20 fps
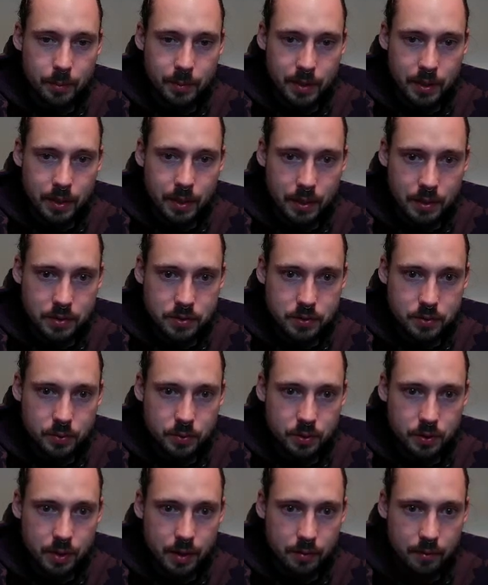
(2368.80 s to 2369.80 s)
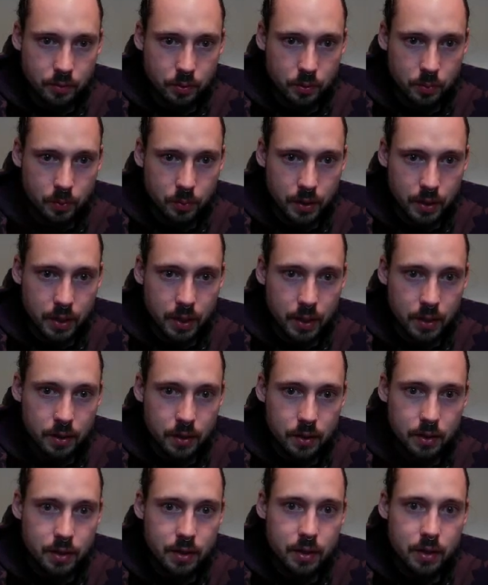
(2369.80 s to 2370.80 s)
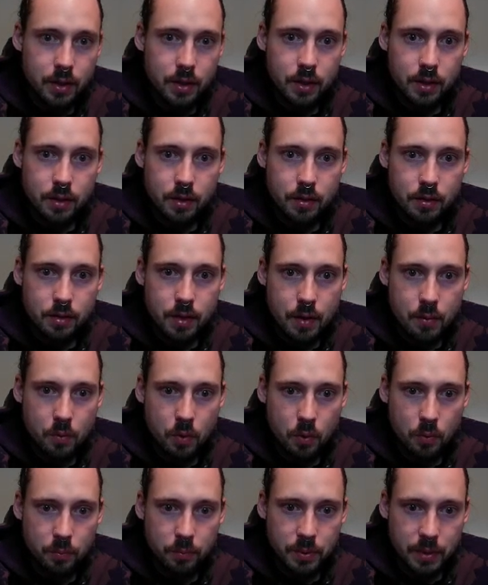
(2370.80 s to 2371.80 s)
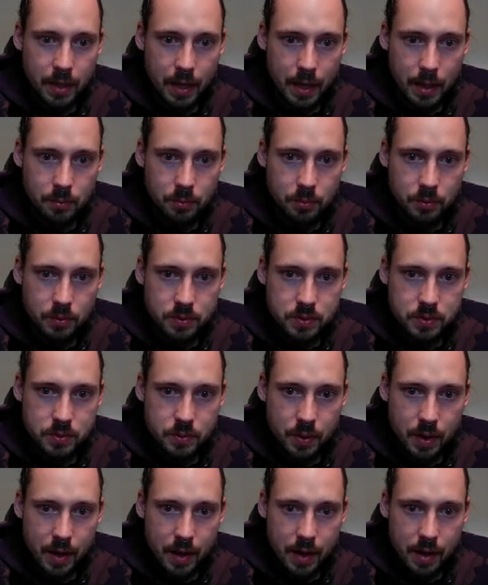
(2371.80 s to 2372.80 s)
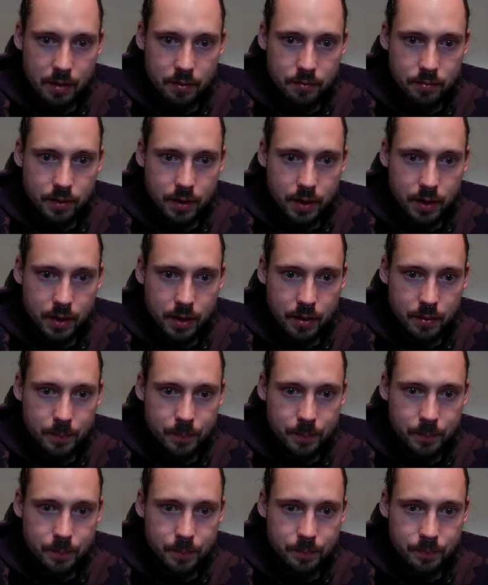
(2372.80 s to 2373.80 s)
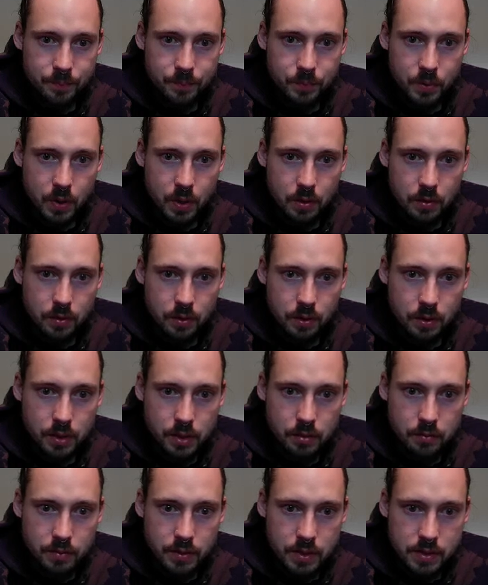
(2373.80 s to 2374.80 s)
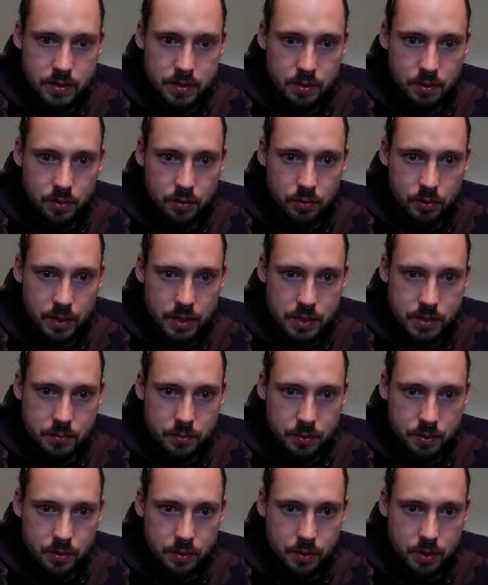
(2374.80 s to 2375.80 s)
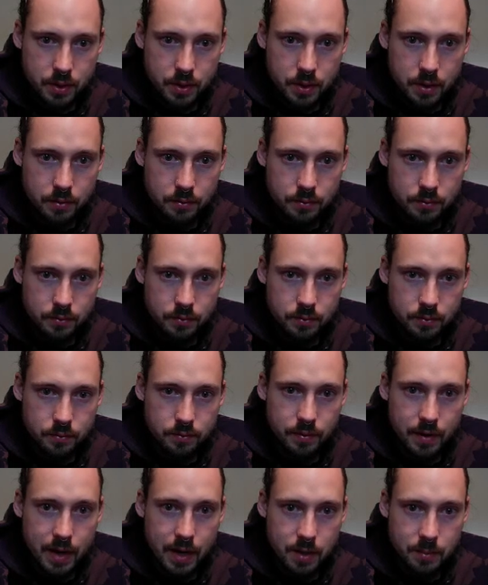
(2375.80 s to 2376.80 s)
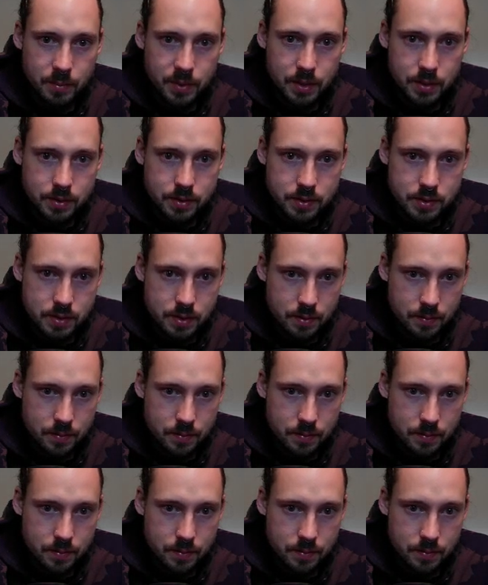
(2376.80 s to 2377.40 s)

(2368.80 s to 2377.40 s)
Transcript: getting to a level where they won't be able to have their EVs increased with the vitamins.